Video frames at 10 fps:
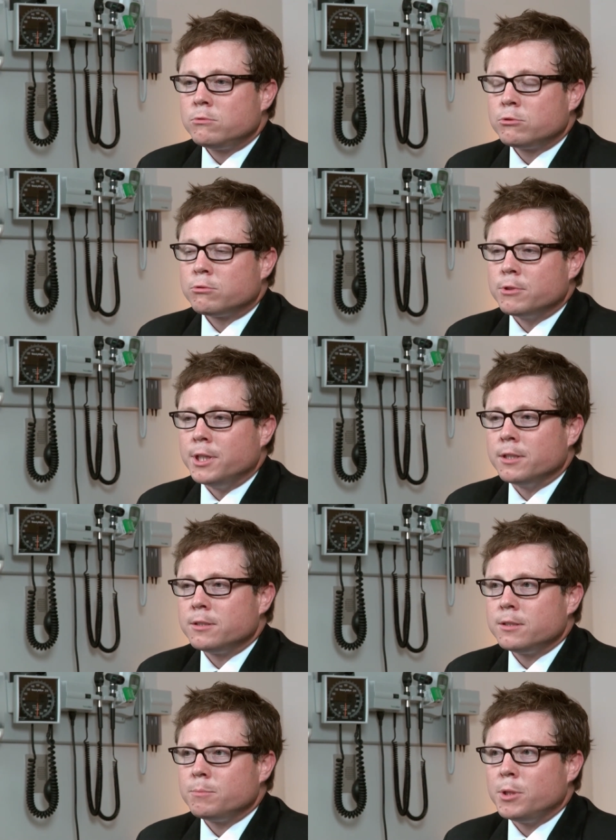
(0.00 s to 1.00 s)

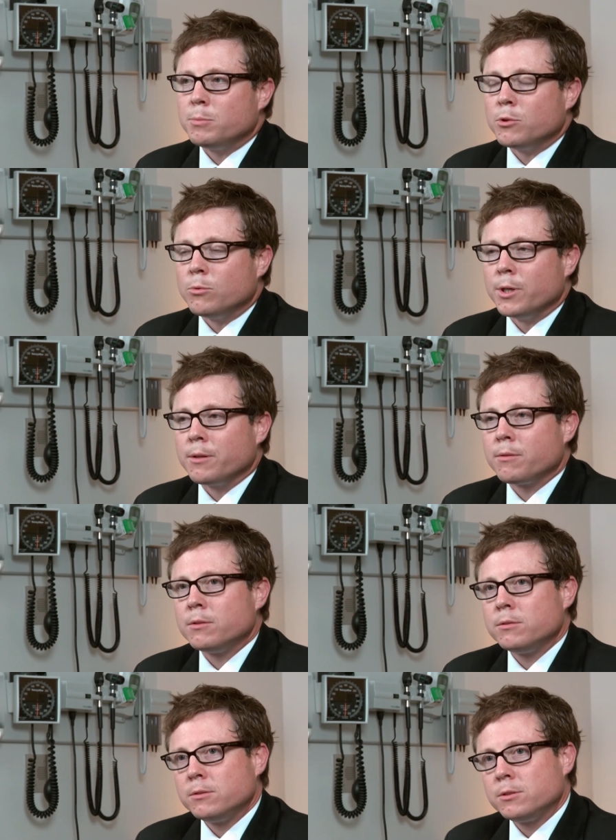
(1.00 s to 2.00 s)
treat people with
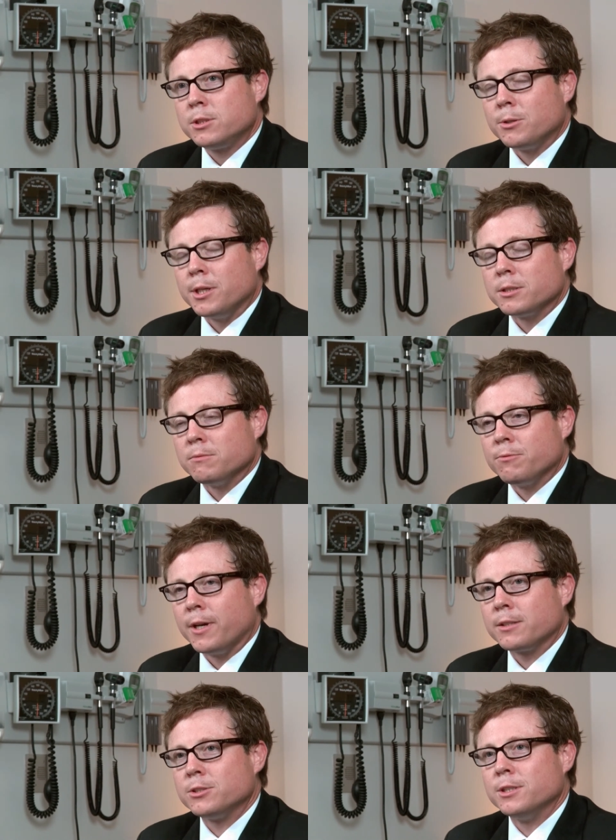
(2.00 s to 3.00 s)
serious
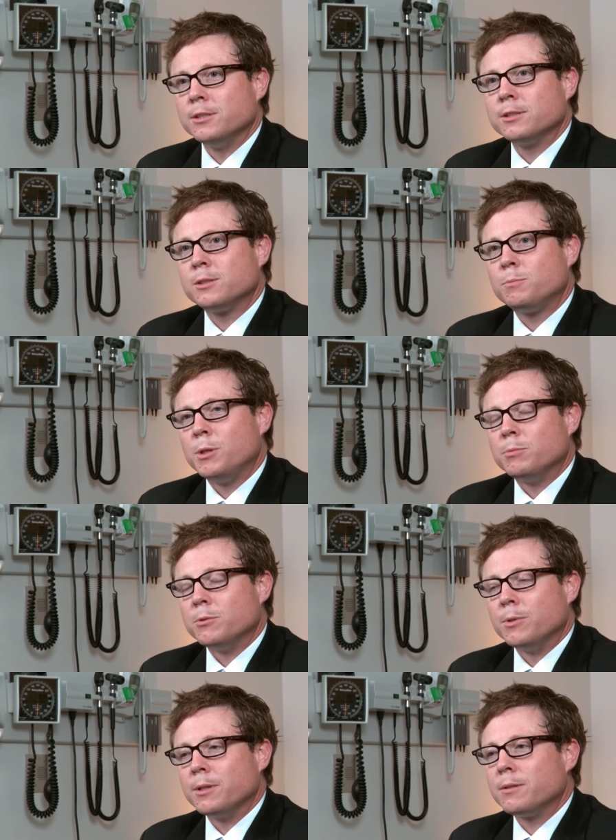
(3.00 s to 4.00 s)
infections,
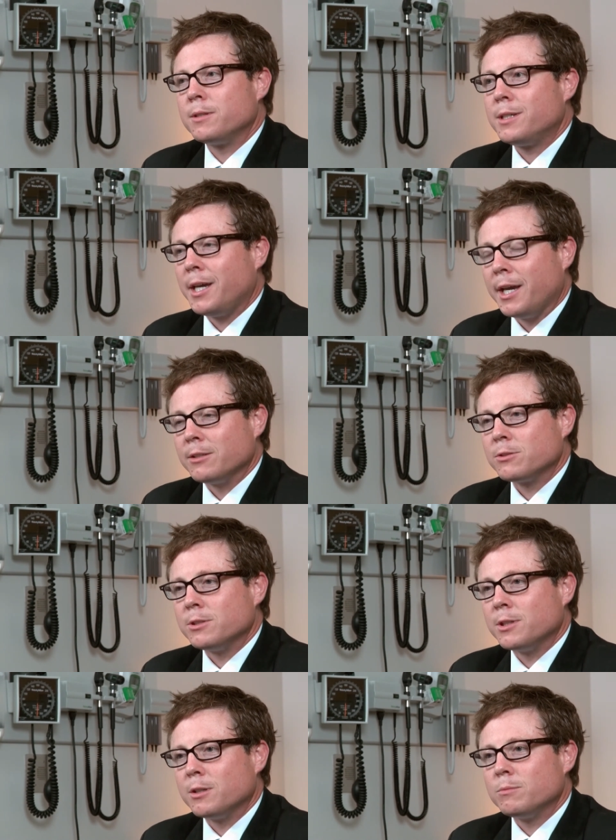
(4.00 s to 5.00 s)
people with
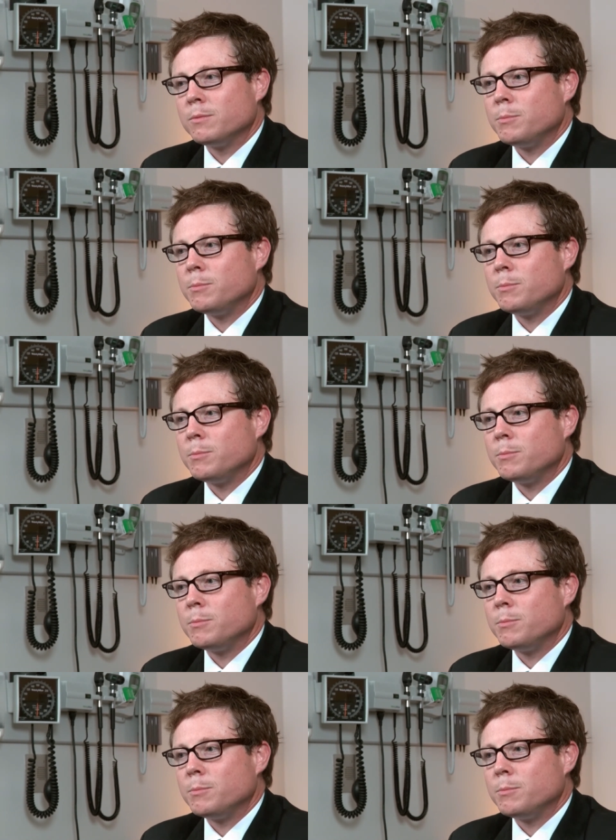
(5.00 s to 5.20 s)
cancer,